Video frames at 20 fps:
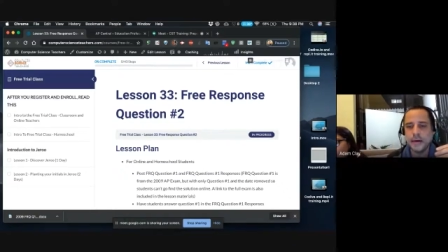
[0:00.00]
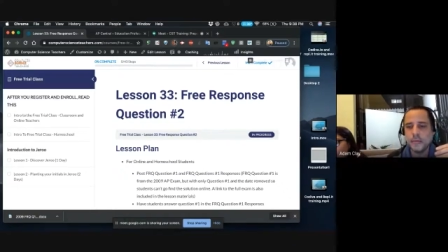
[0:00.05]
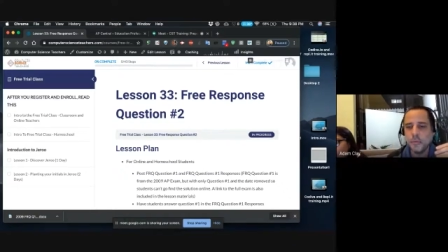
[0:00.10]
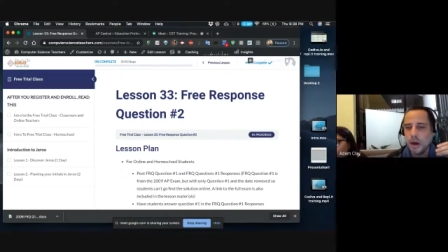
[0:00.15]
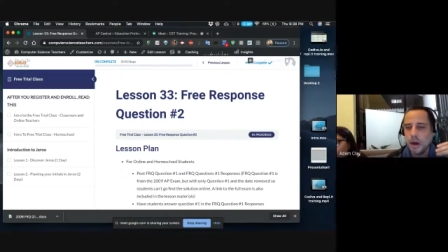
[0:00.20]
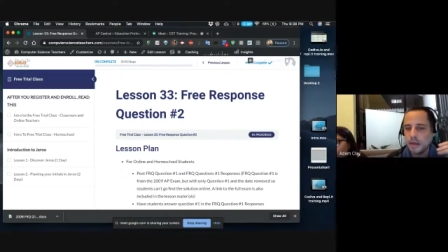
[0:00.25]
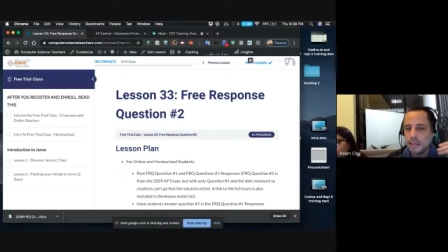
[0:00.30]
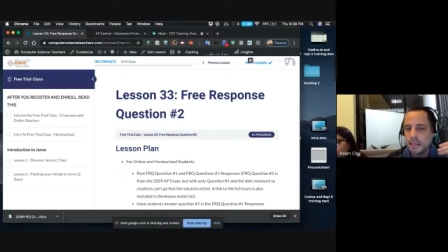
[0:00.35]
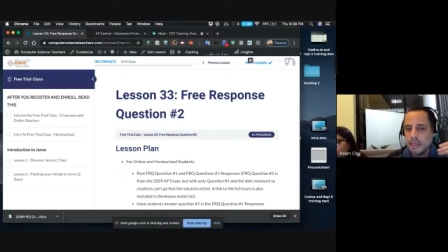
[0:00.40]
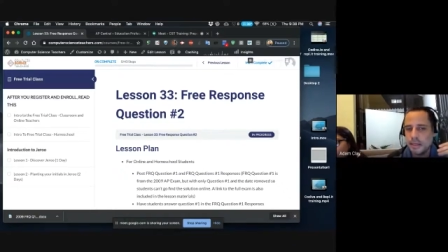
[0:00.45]

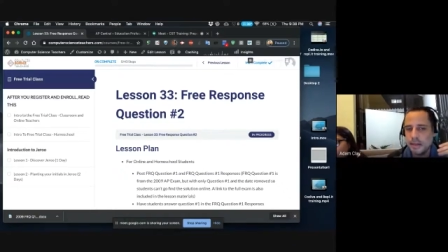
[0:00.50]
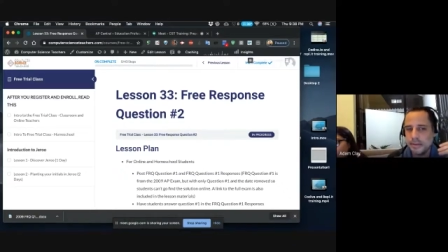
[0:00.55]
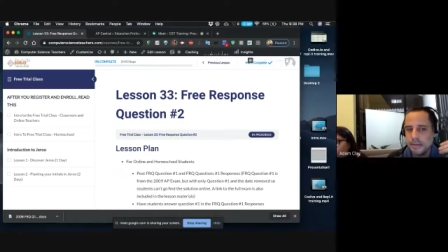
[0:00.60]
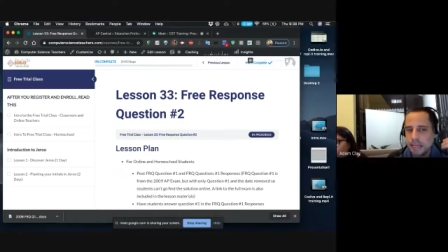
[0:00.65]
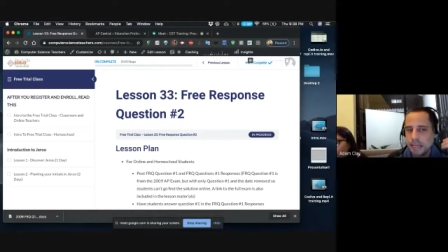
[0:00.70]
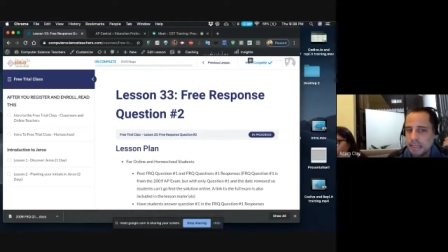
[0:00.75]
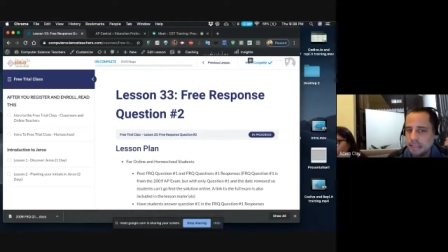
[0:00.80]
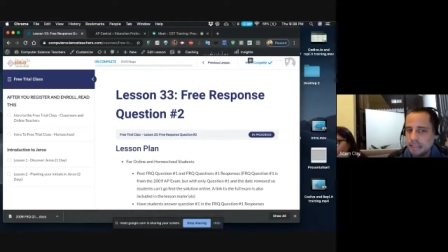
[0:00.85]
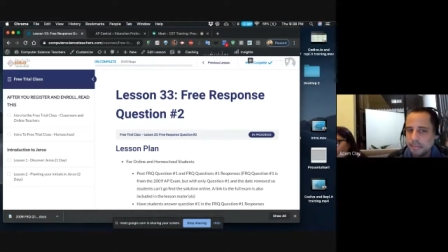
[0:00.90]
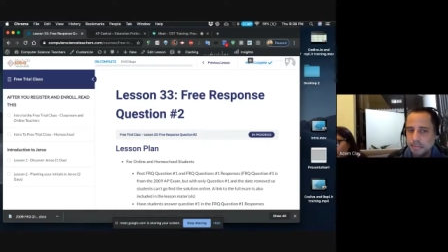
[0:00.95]
walk in and
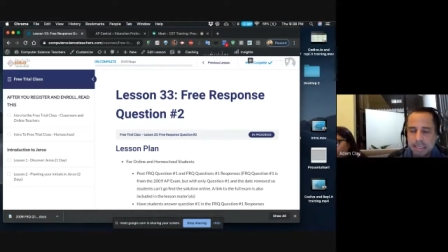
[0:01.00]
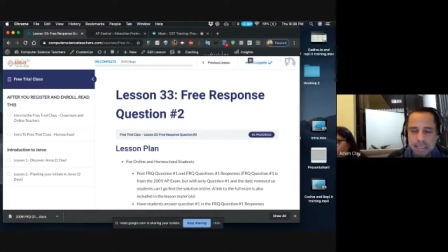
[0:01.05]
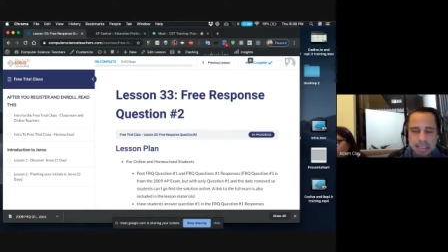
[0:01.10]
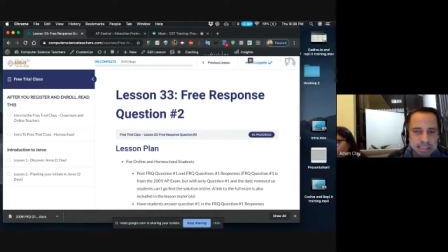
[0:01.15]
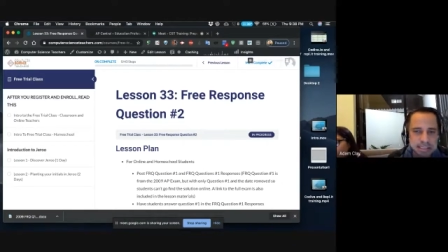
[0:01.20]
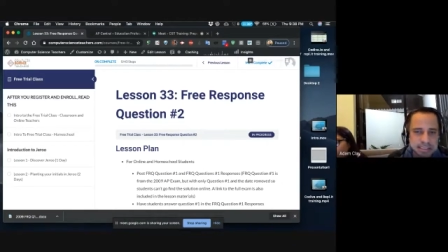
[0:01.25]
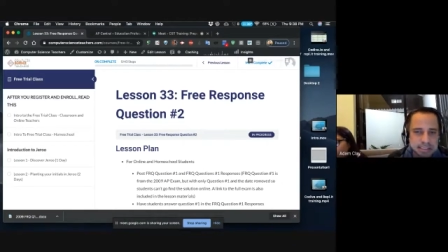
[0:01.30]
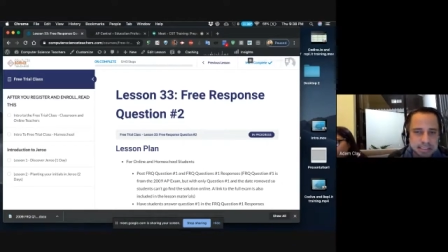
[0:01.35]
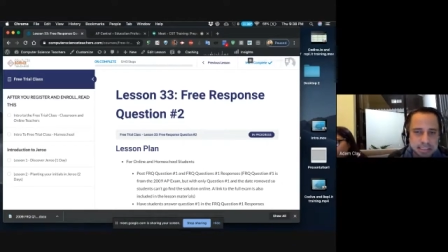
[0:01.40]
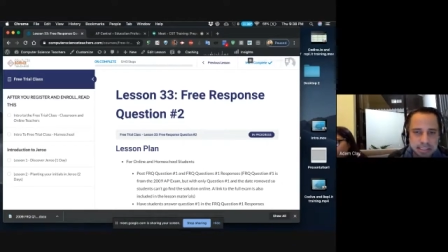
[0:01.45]
they end up getting a
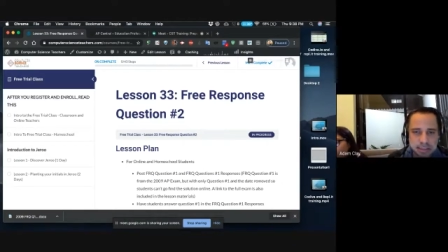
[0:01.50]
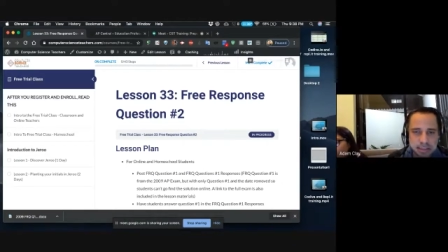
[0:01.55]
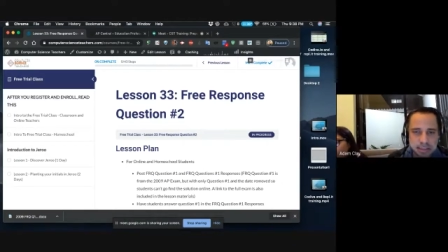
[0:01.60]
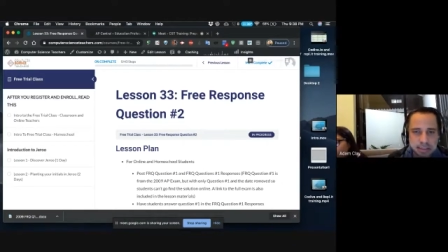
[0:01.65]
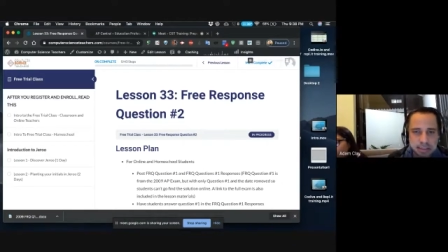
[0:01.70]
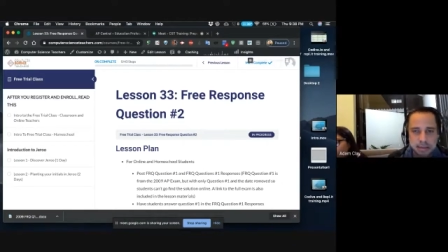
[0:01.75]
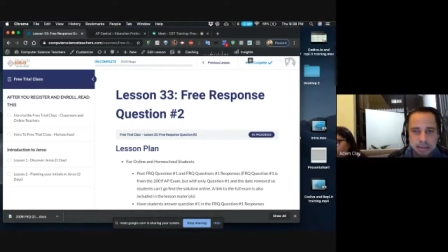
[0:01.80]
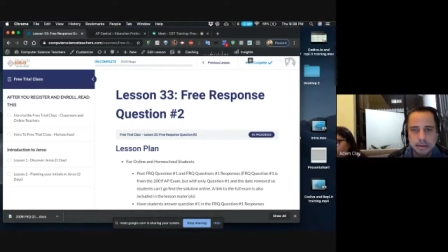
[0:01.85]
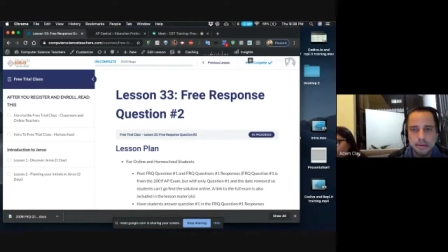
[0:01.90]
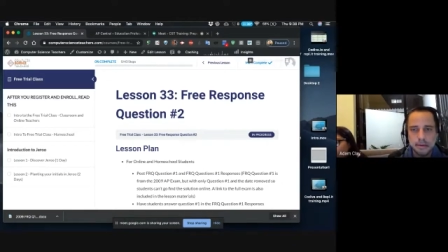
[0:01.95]

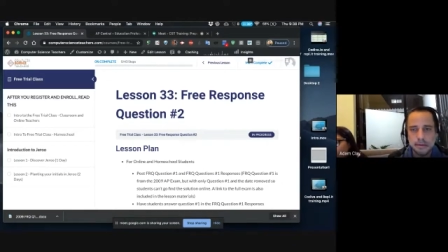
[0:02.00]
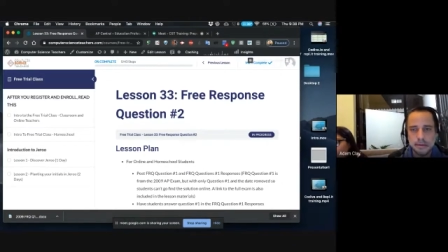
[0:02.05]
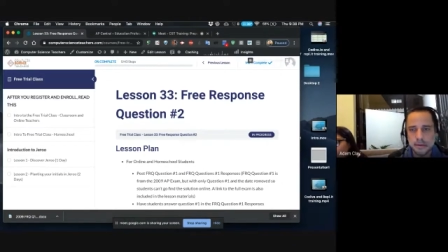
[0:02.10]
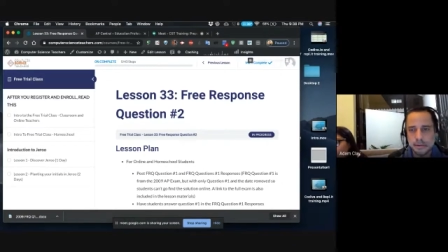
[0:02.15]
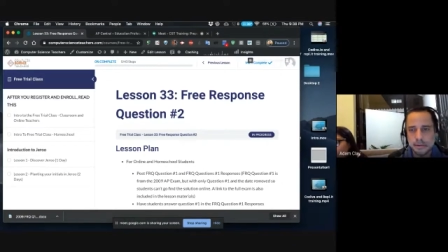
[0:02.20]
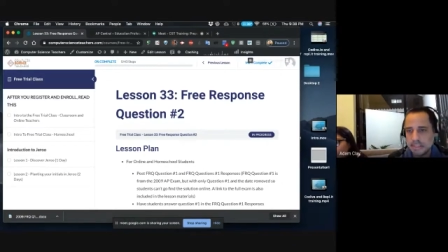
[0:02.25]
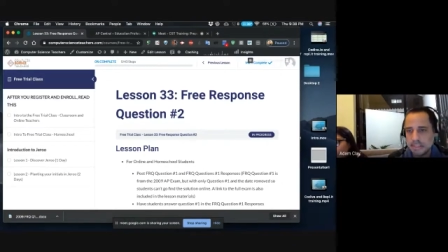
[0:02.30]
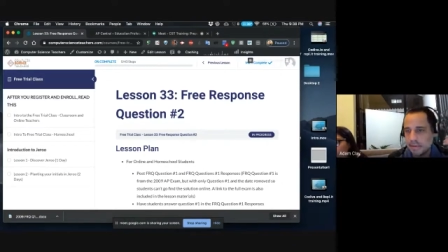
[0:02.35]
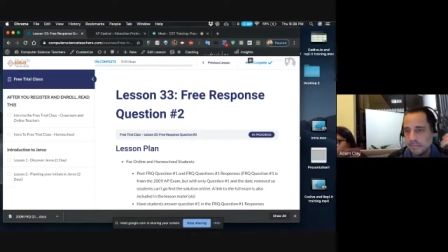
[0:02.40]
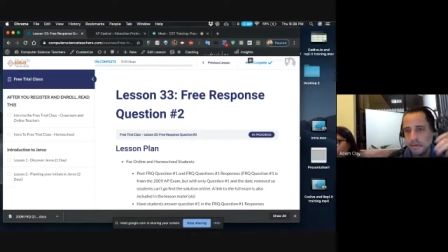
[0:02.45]
60 or
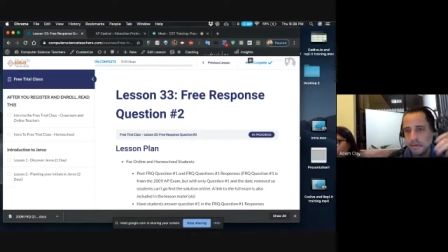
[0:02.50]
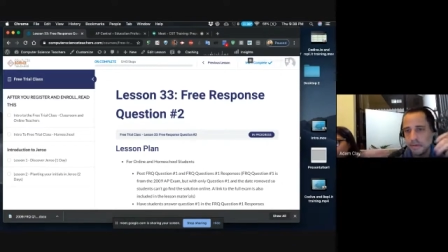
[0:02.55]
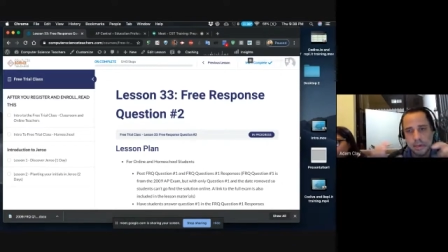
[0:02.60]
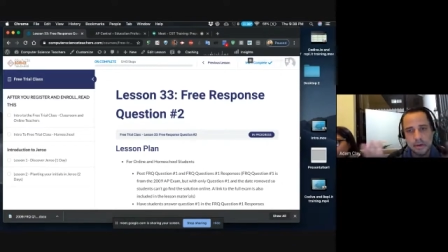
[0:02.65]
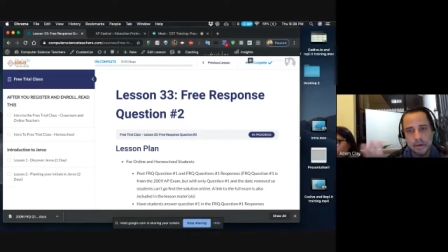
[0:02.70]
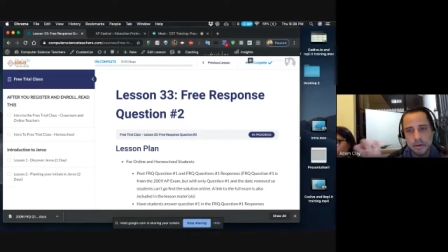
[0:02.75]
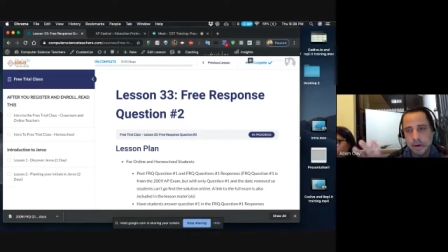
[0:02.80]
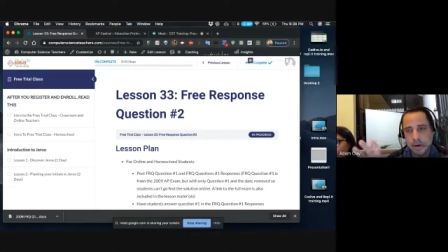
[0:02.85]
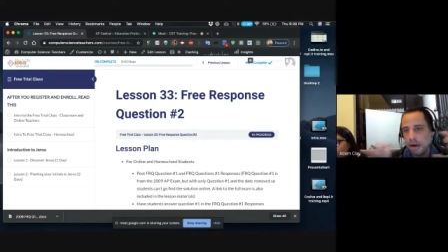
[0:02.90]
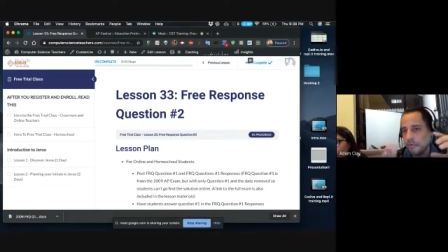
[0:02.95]
70
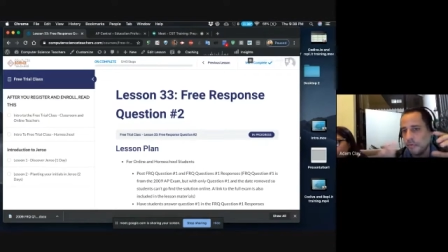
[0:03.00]
or however we